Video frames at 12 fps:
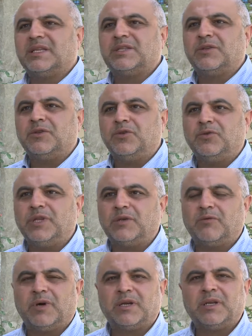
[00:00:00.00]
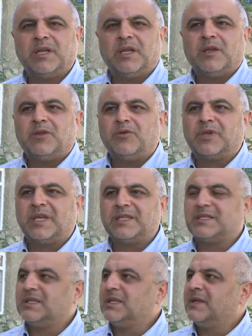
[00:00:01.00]
is unique one. You can
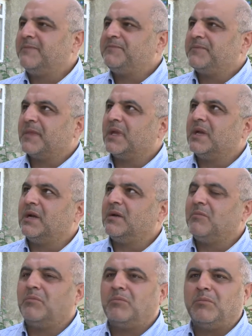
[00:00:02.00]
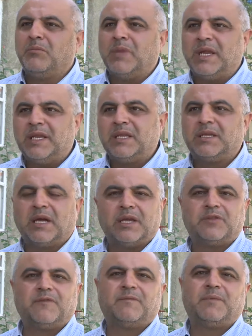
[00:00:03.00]
see many kind of